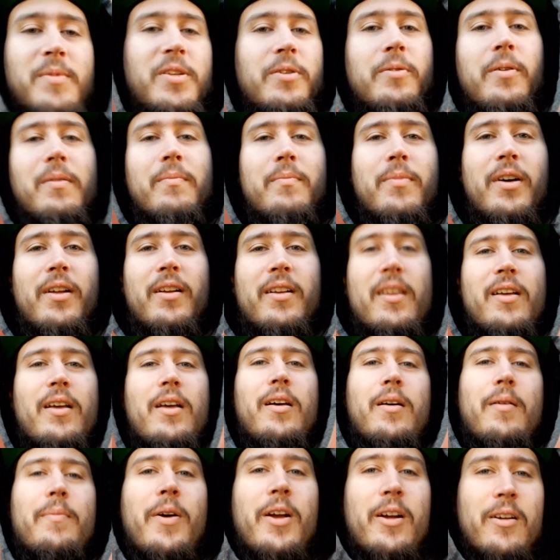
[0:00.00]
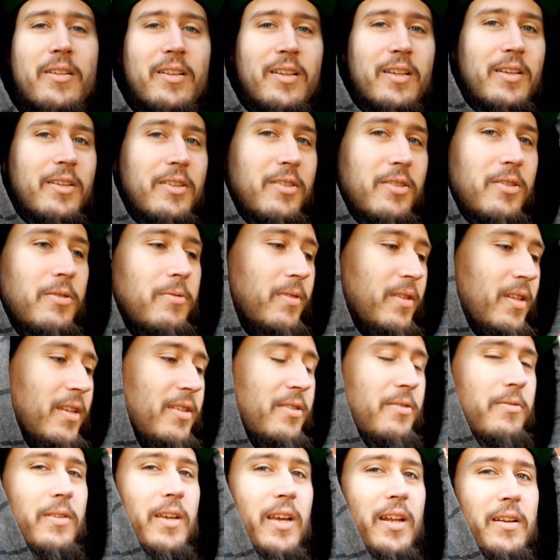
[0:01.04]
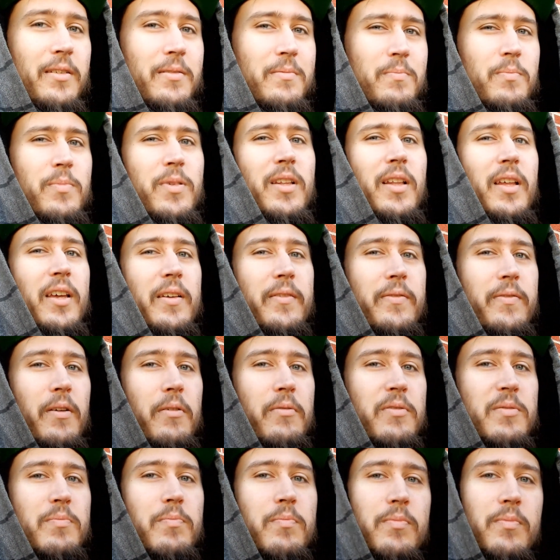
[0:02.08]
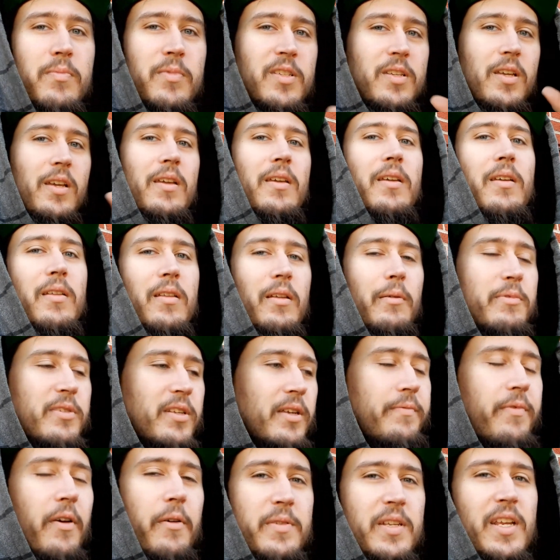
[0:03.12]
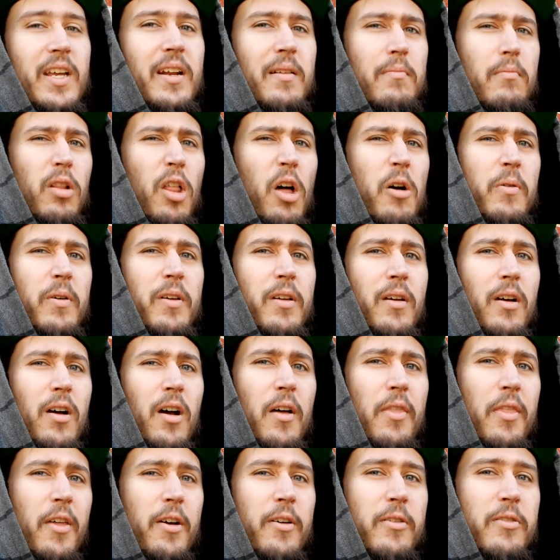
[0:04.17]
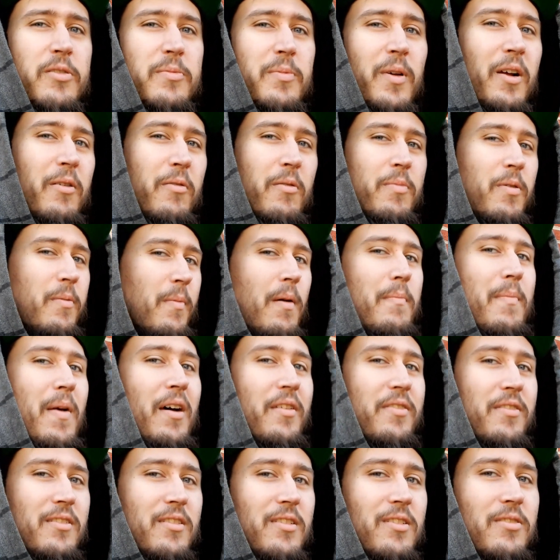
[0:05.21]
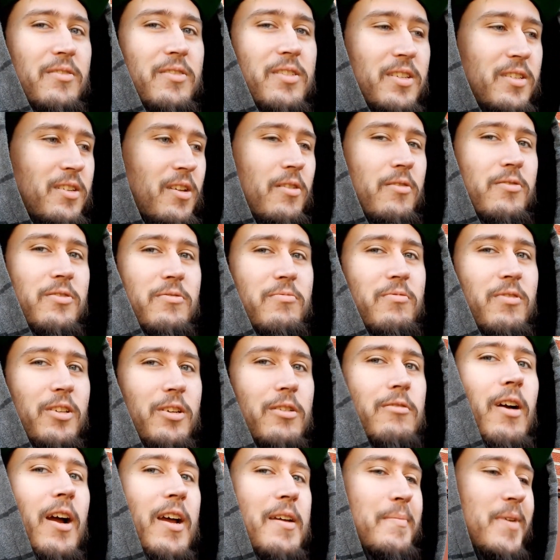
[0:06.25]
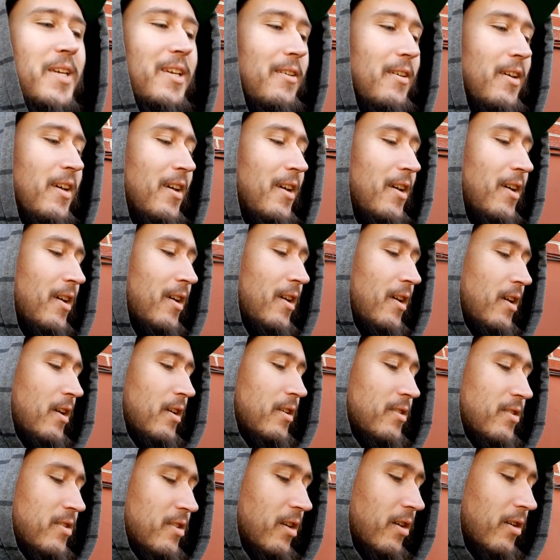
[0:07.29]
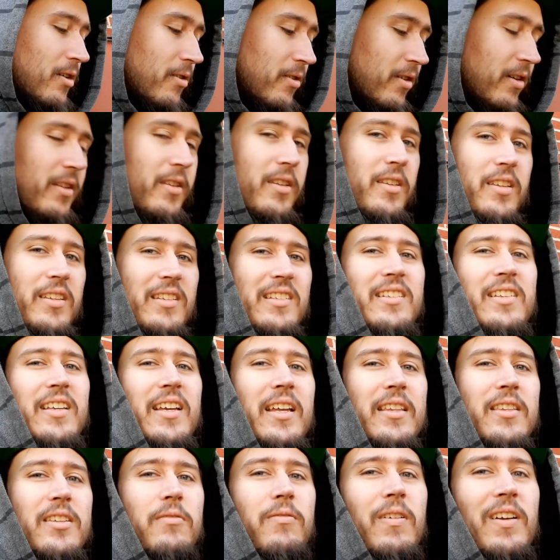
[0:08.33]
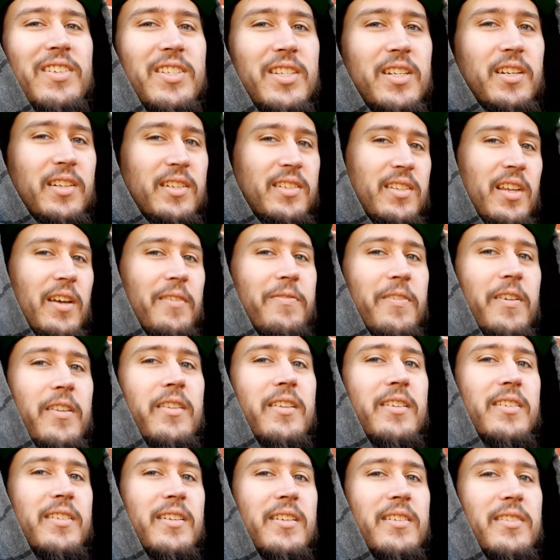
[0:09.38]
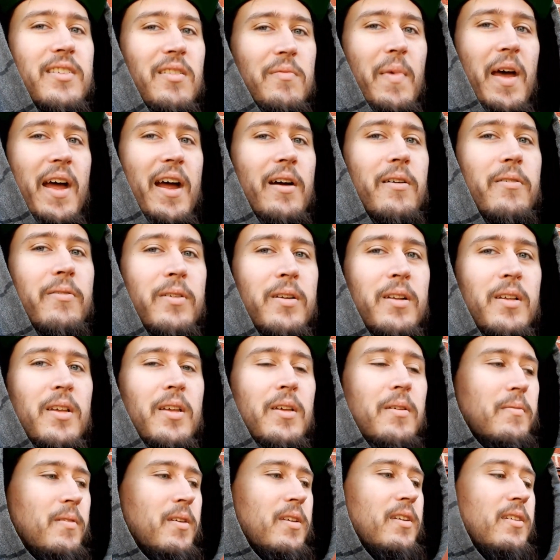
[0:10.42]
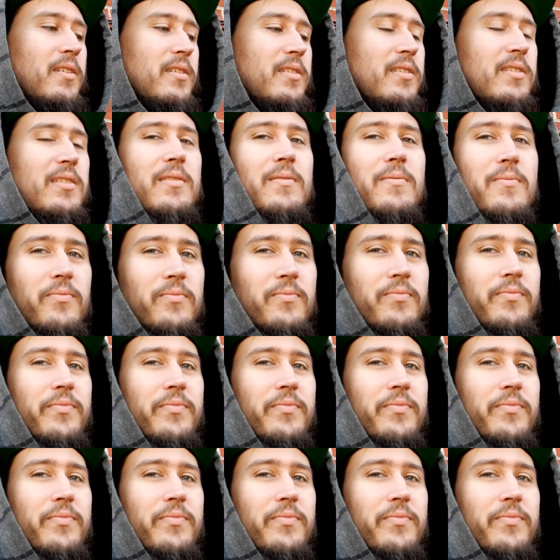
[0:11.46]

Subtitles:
I'm doing, but apparently doing this will kind of be like if I was kind of blowing on the hose, but I don't want to put my mouth on the hose because the hose is really grimy. So it's to get the rest of the stuff in the system out, because